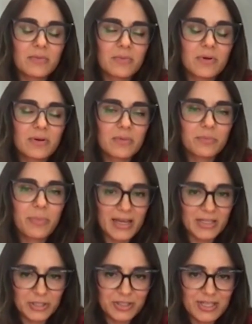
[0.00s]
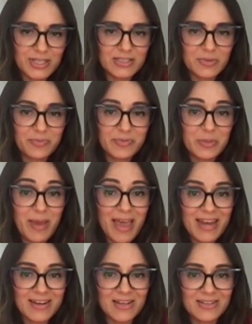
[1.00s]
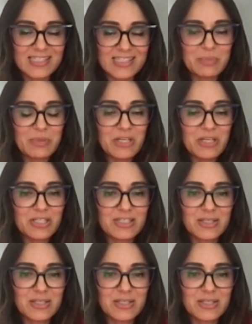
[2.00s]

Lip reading: bacteria, depending on the species,